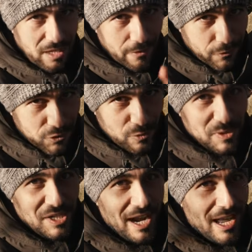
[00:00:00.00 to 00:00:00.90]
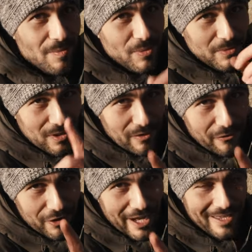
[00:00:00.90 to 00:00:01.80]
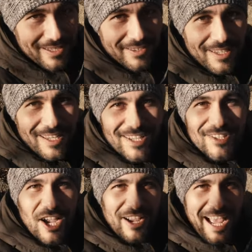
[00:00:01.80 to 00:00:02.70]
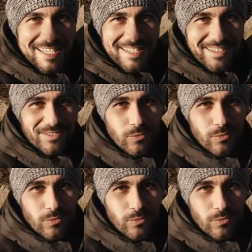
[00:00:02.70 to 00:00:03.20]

If you subscribe, don't forget it. Ciao guys.